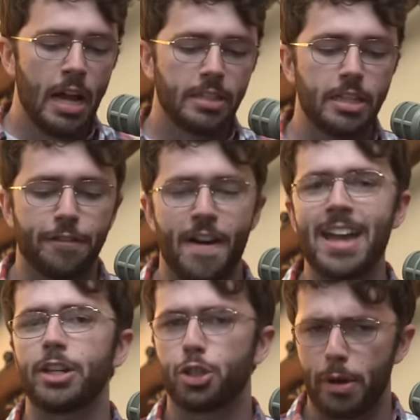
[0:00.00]
to
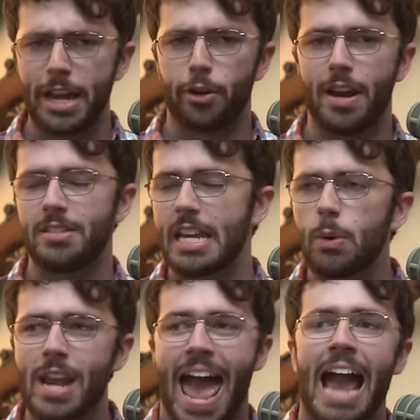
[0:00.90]
define a traitor as
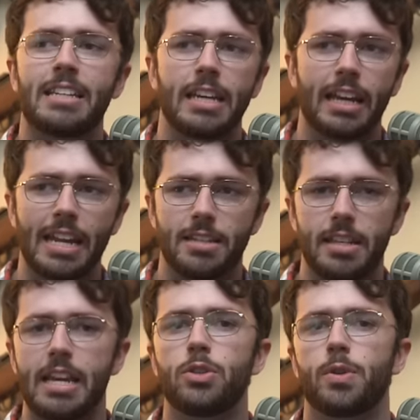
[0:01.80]
anyone acting against
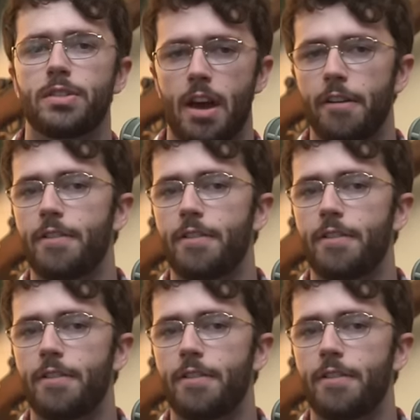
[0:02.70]
the interests of